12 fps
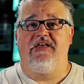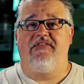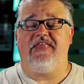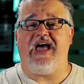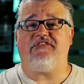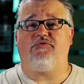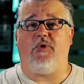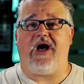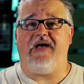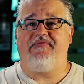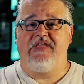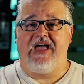That's
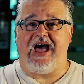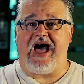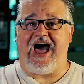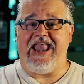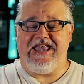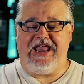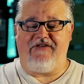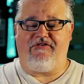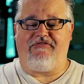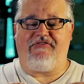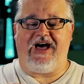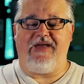why I never
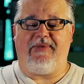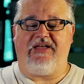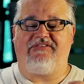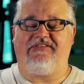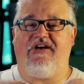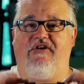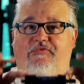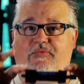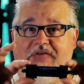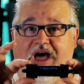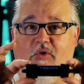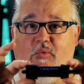find myself
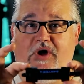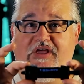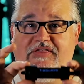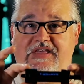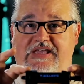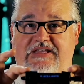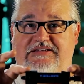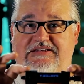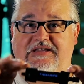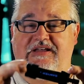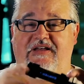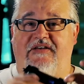without one of
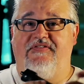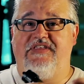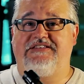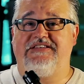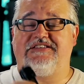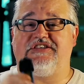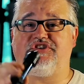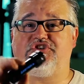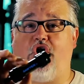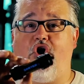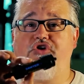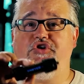these. This is a
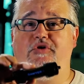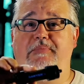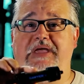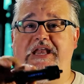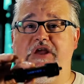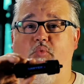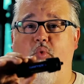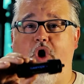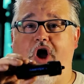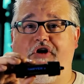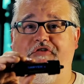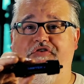Sawyer Mini
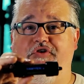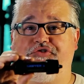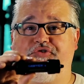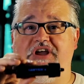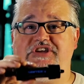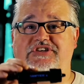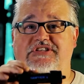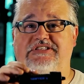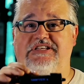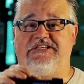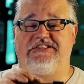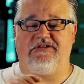water filtration
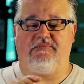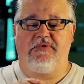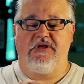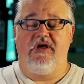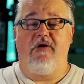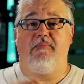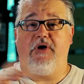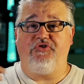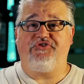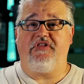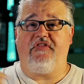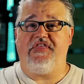system. Most
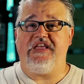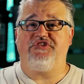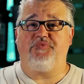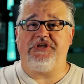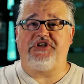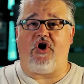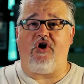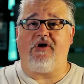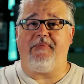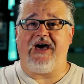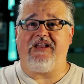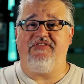of the things we talk
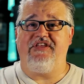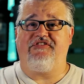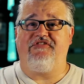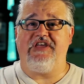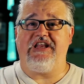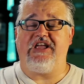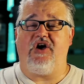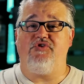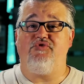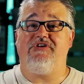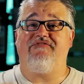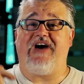about in this video,
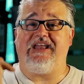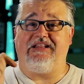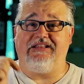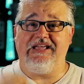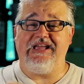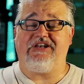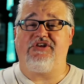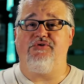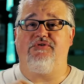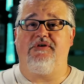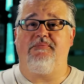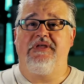you can find a link to
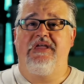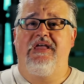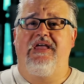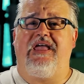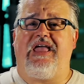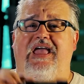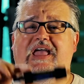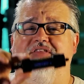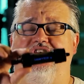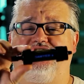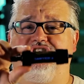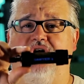them in
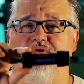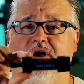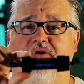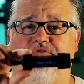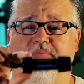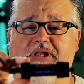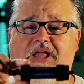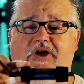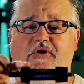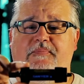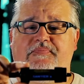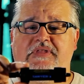the show notes
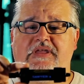below.